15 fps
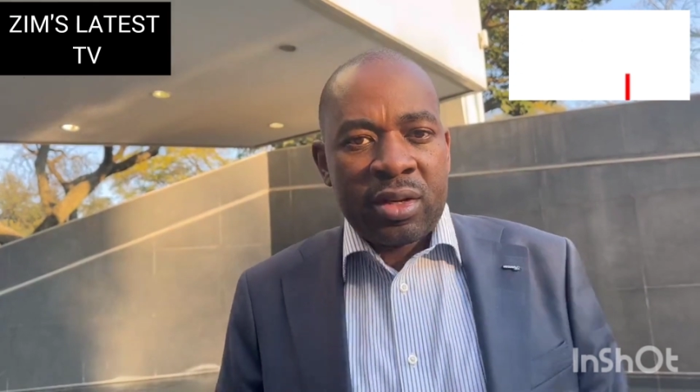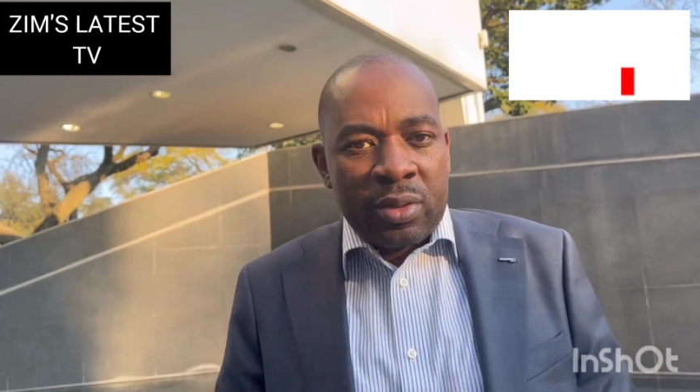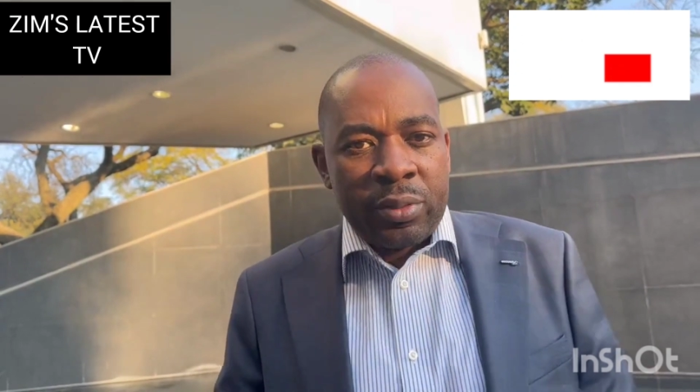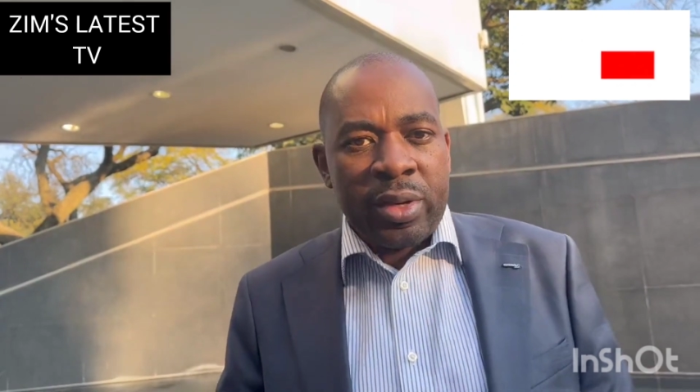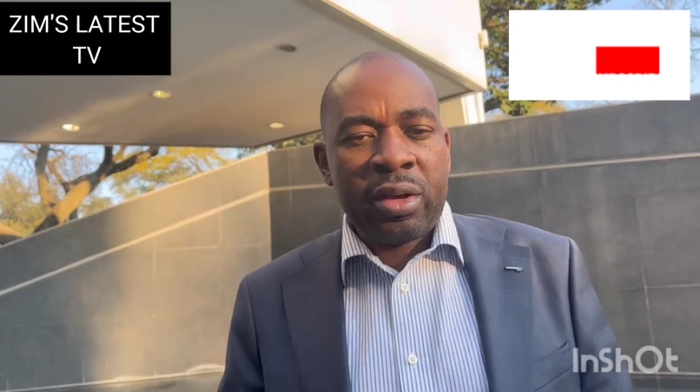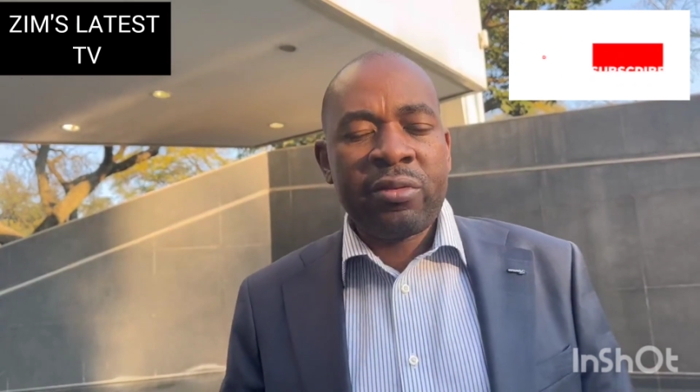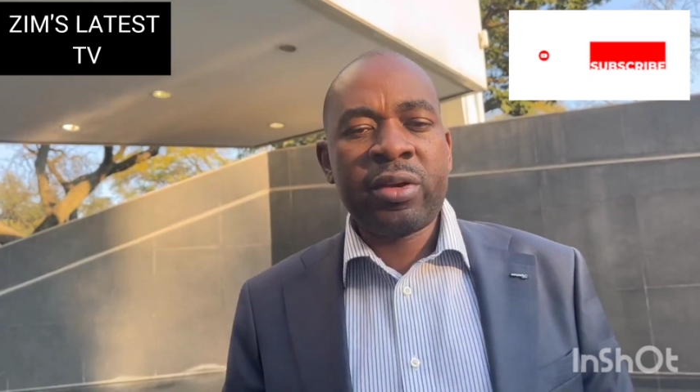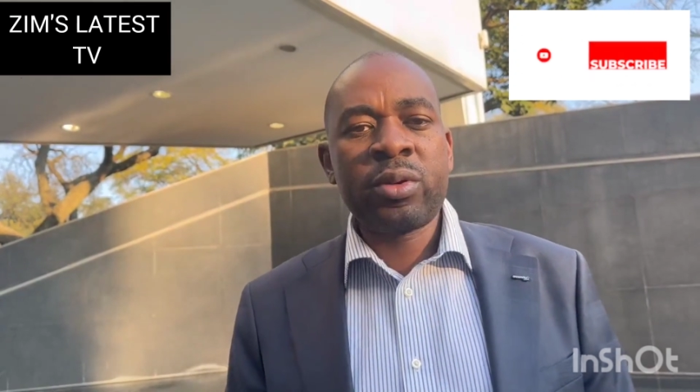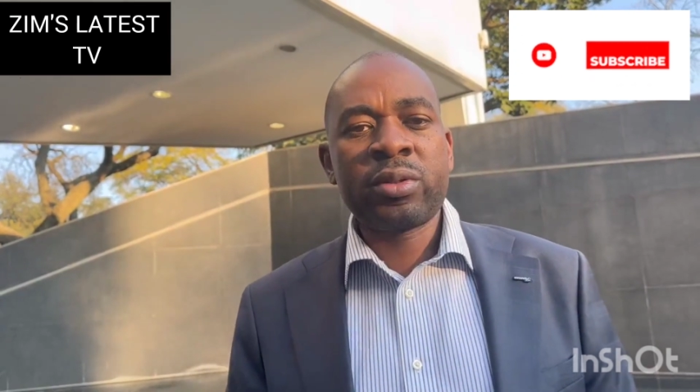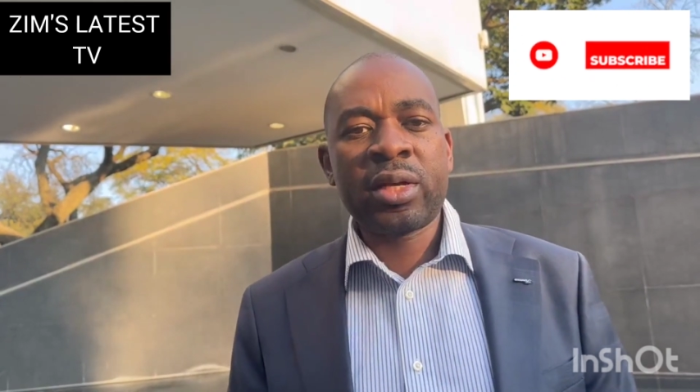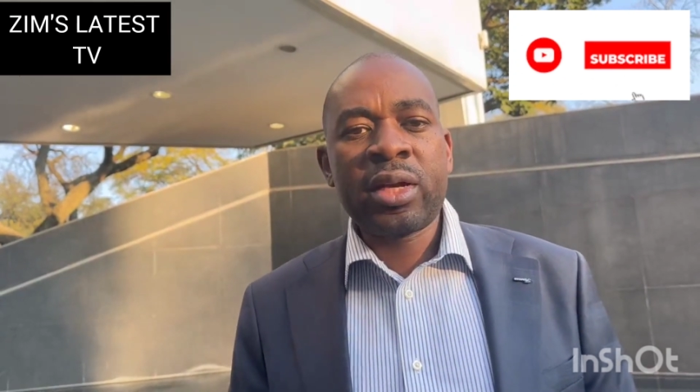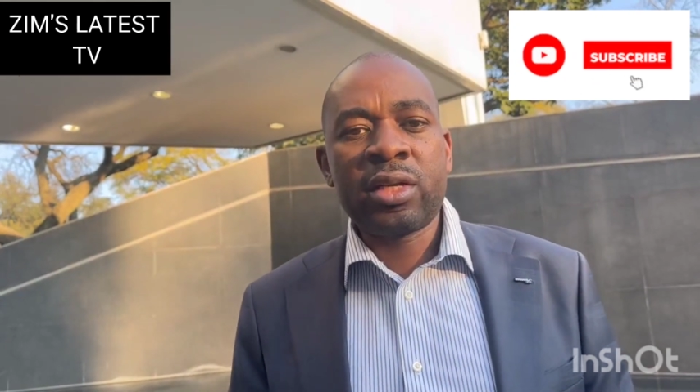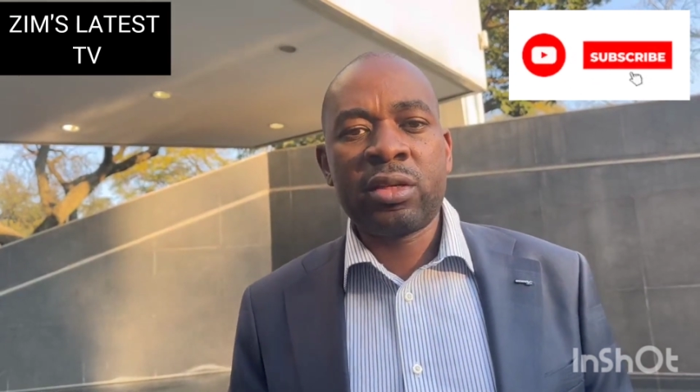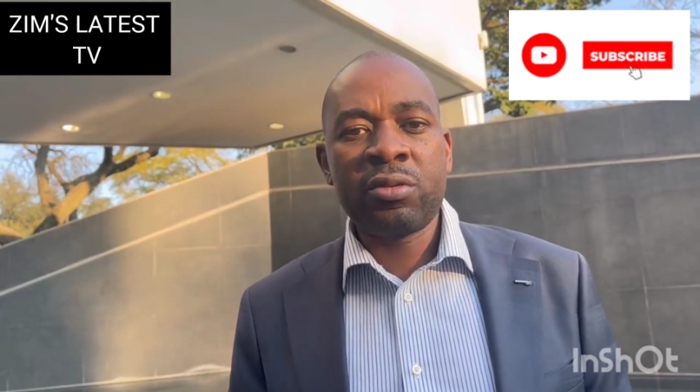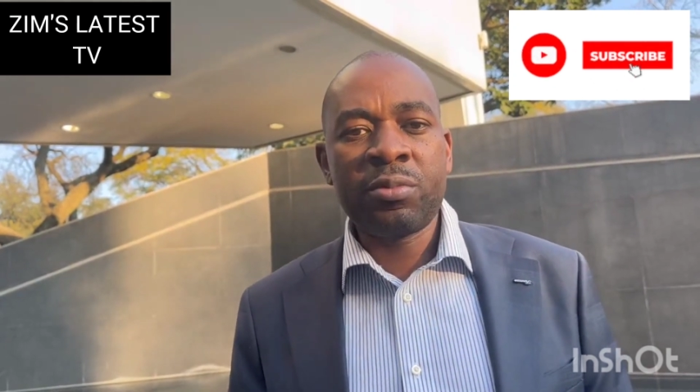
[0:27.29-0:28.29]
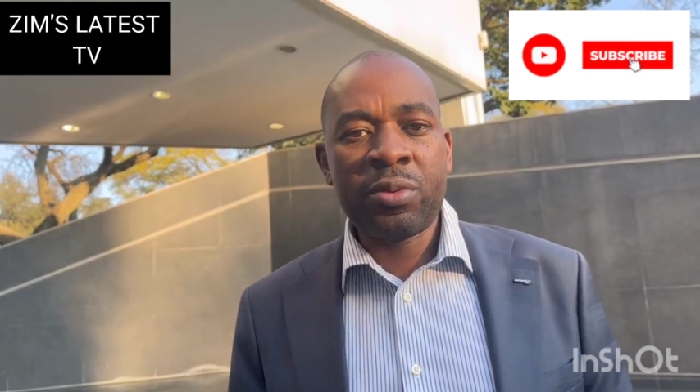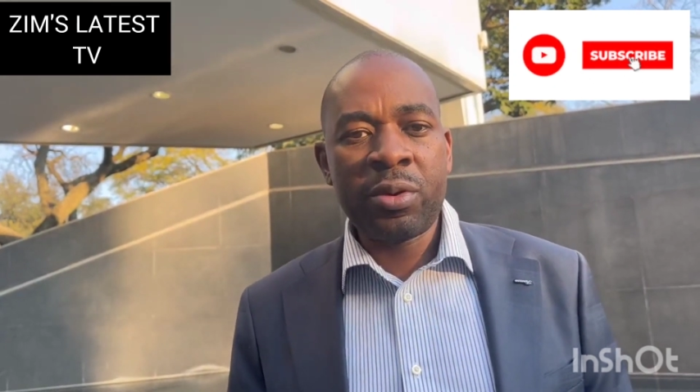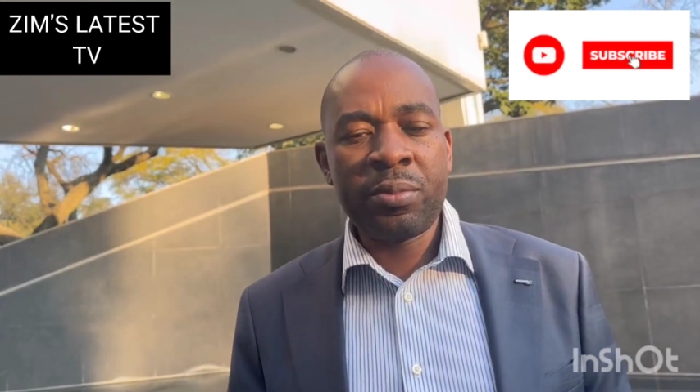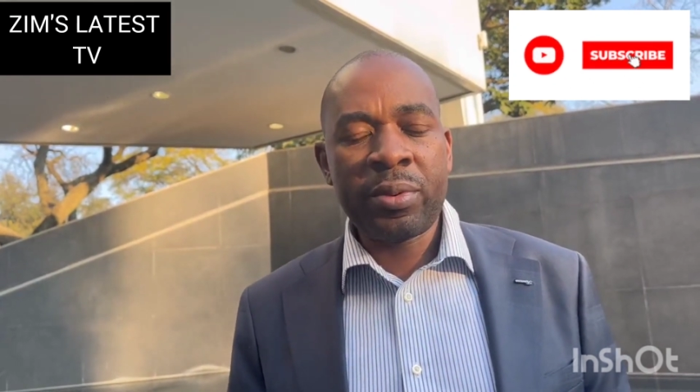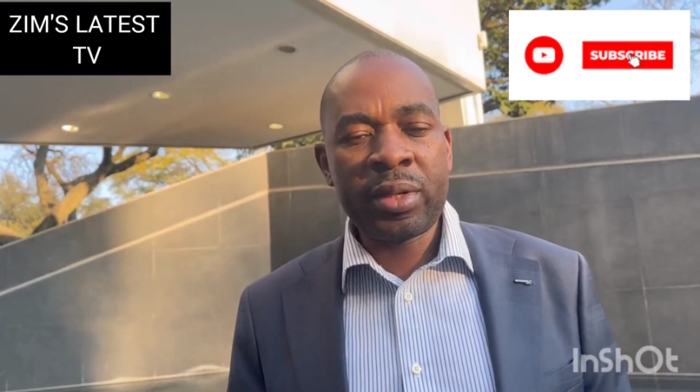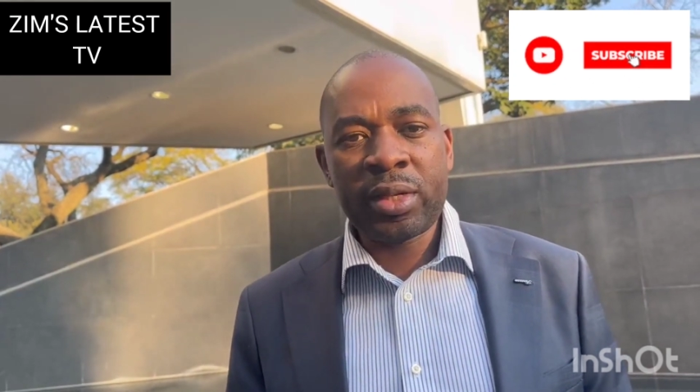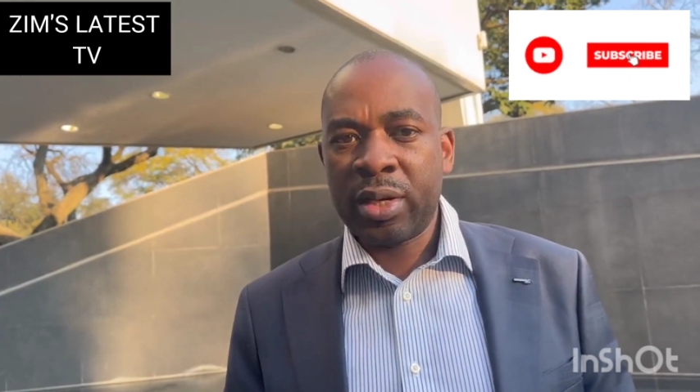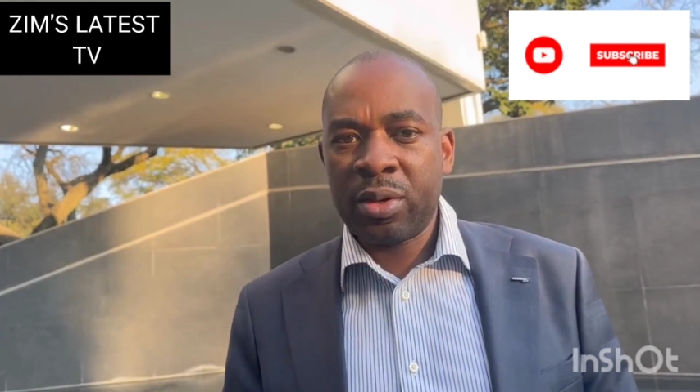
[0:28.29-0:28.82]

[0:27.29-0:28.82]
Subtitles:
We have an alternative blueprint,